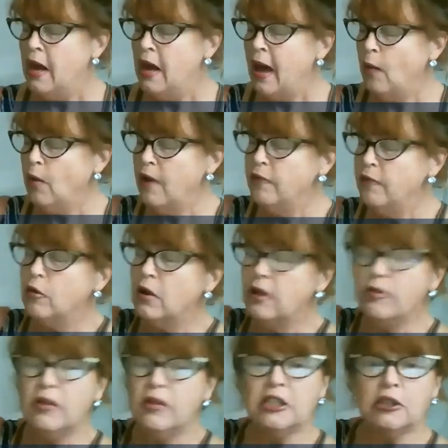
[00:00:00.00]
However,
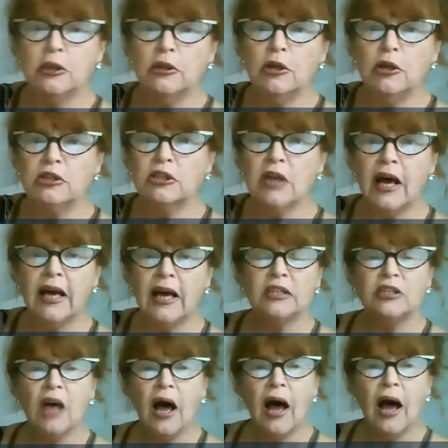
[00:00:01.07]
this looks like
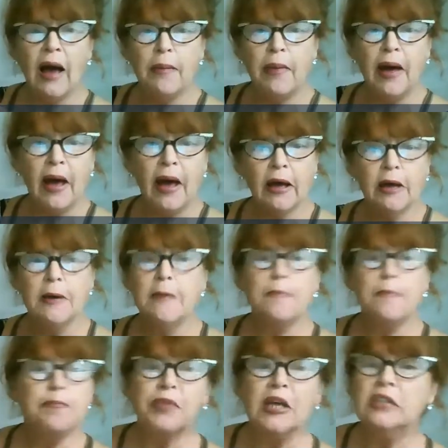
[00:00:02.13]
it's a high back.
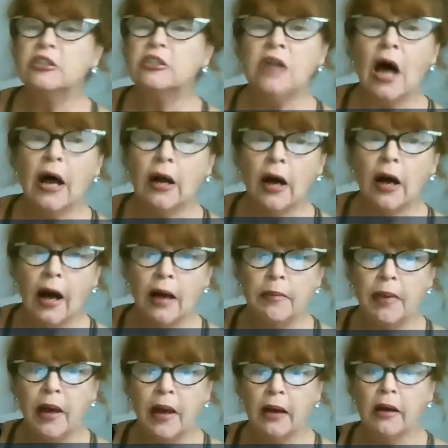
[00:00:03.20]
It's not a high
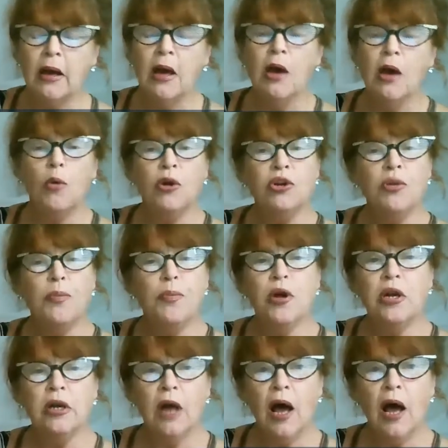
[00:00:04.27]
back. When you put
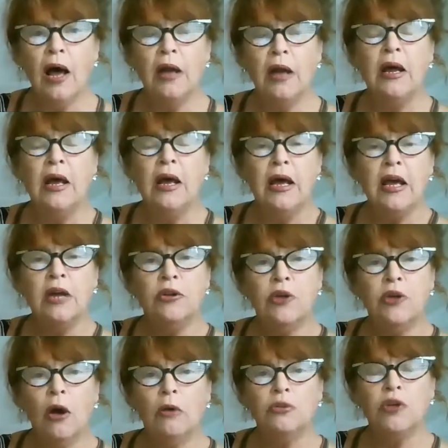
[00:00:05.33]
it on, it
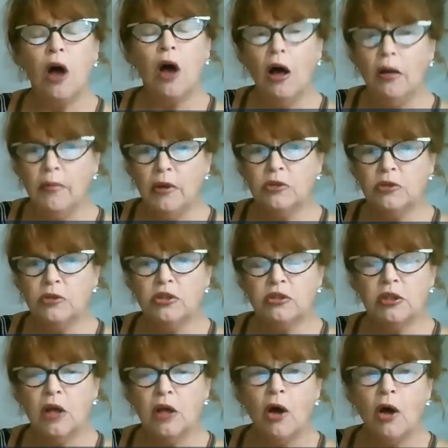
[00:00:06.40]
goes almost as
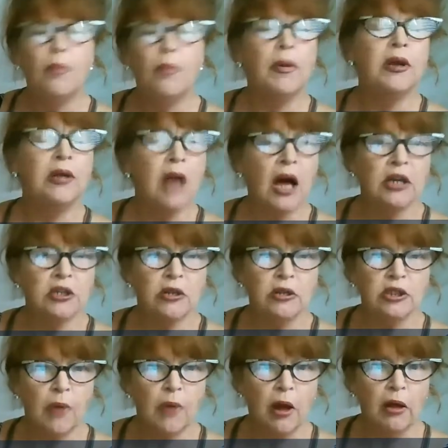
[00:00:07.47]
low, but not to the
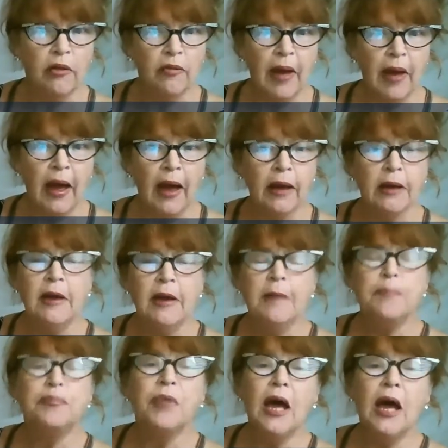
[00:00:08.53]
small of the back.
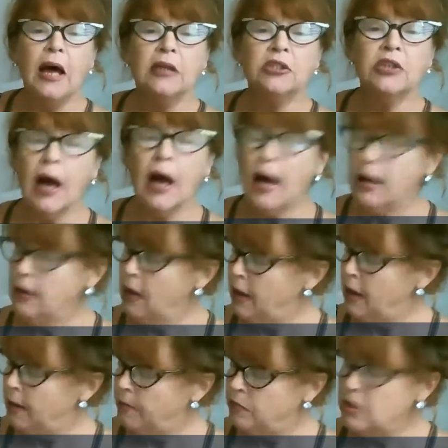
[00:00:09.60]
It's got
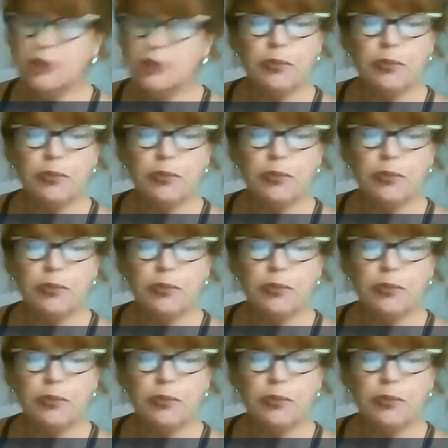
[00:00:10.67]
this